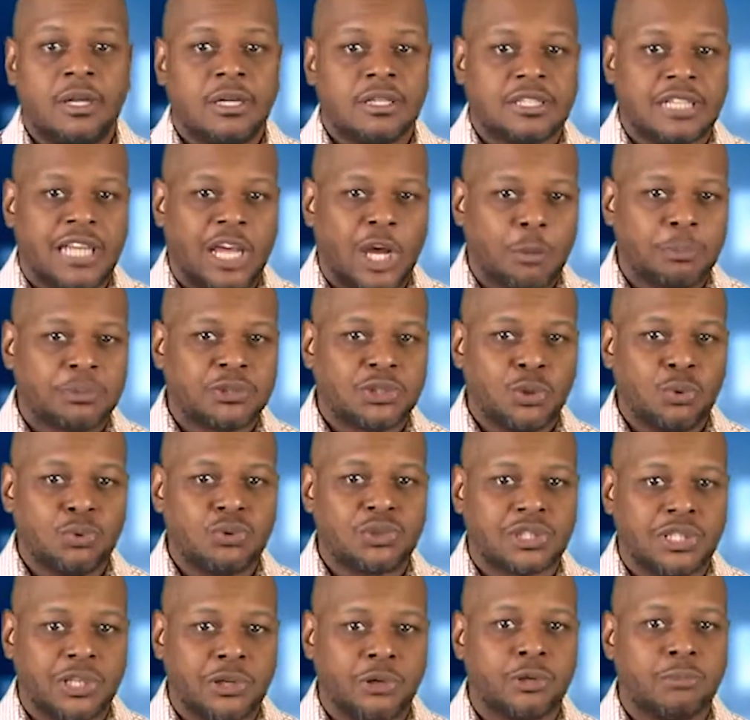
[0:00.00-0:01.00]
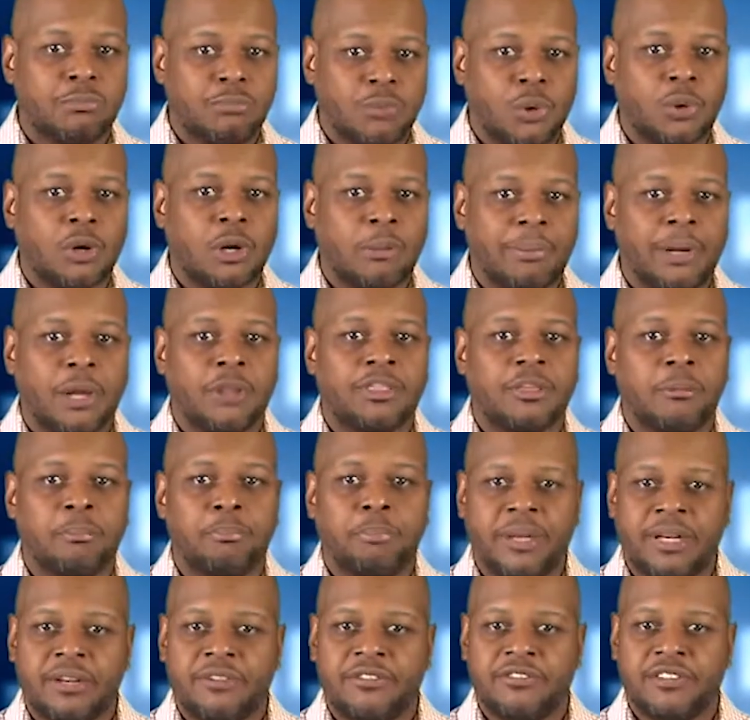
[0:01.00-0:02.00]
To help students learn more about the
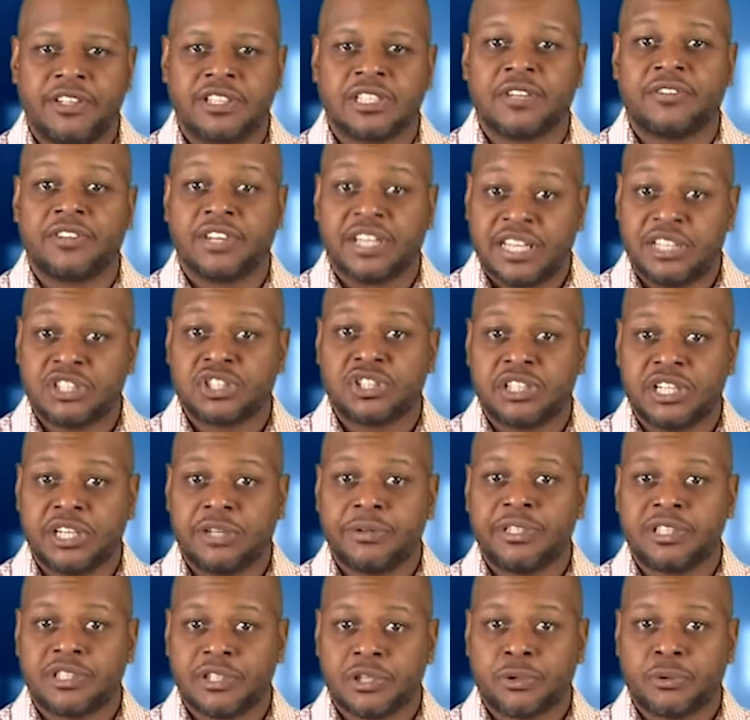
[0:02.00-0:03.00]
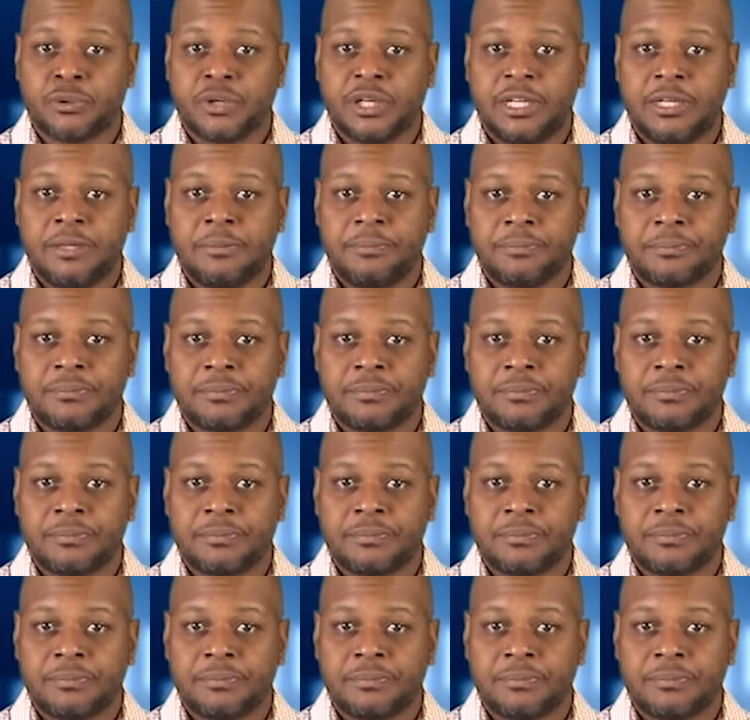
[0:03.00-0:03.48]
benefits of an engineering degree,